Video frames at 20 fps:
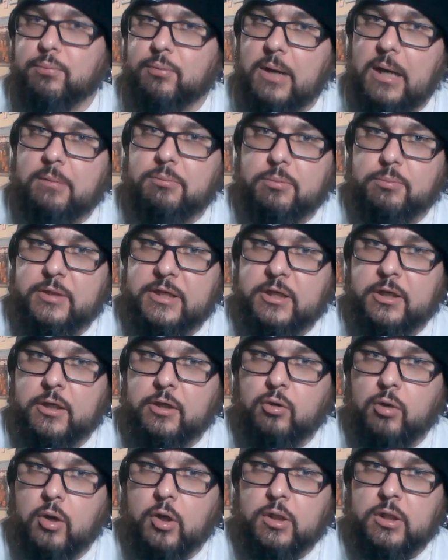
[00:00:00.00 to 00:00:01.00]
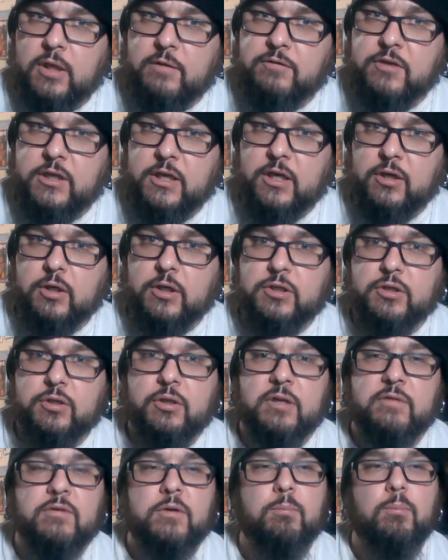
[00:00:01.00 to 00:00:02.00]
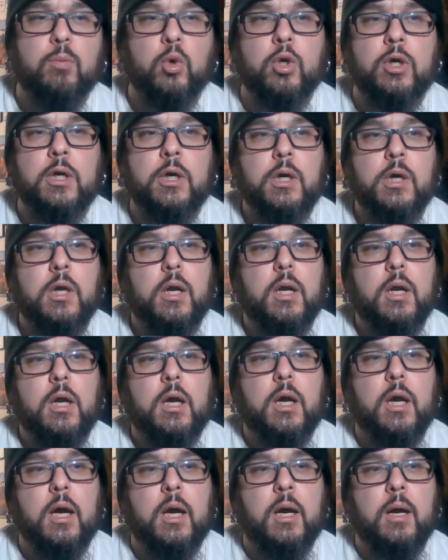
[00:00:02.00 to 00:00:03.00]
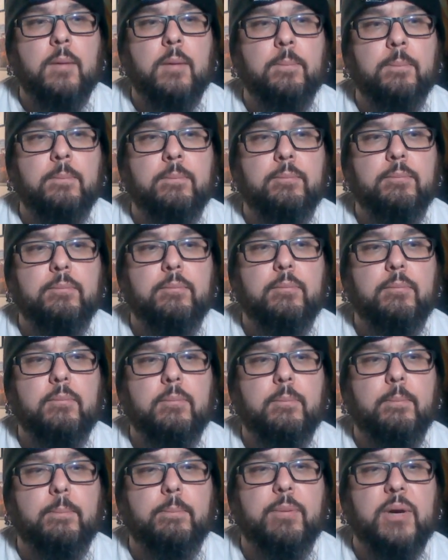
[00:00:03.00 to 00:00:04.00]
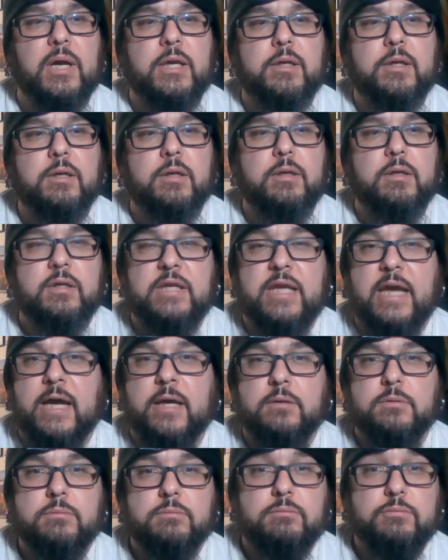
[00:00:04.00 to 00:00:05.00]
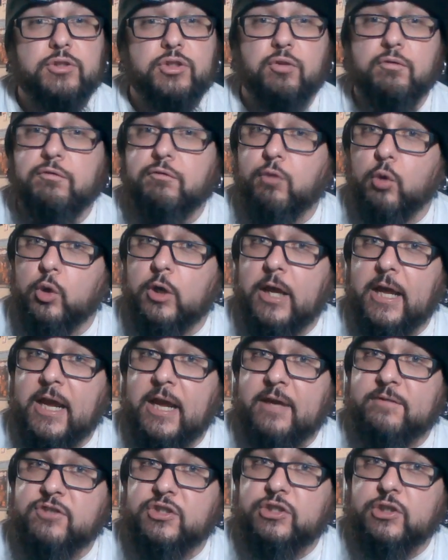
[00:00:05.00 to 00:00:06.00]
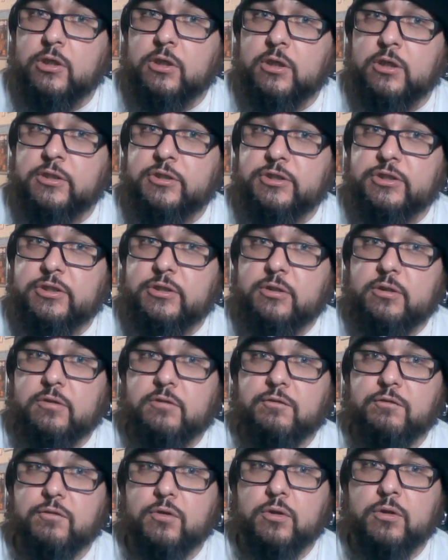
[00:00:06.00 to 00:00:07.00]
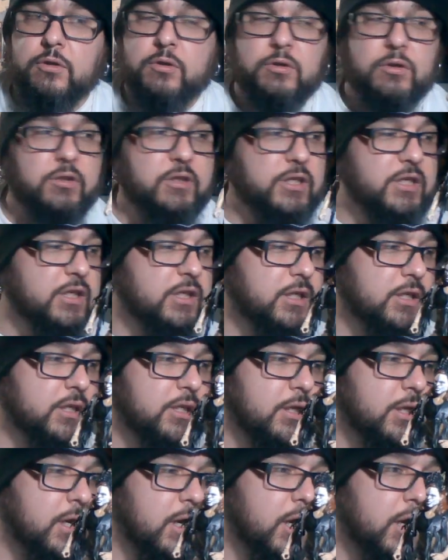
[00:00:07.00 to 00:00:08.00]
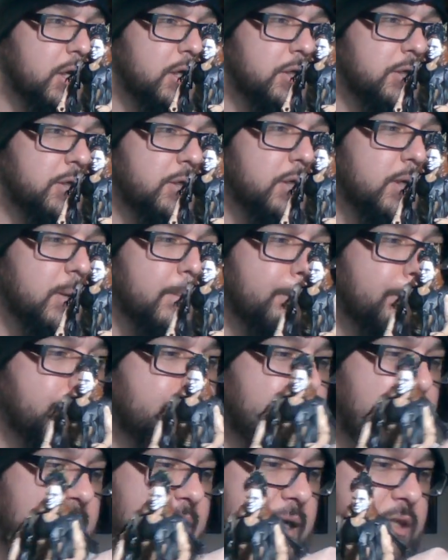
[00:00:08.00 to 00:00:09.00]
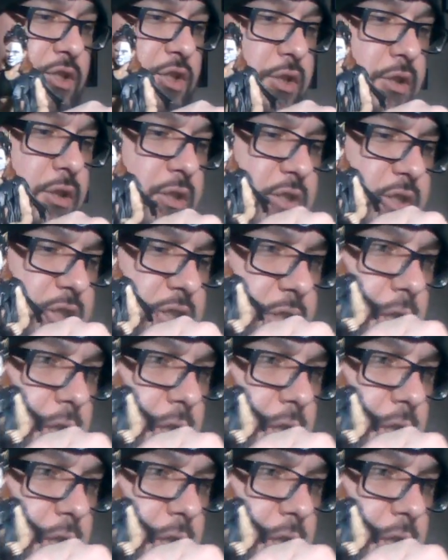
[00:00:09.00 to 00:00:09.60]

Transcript: probably going to grow to love the character even more. But yeah, so 4.5 stars for the unmatched. Is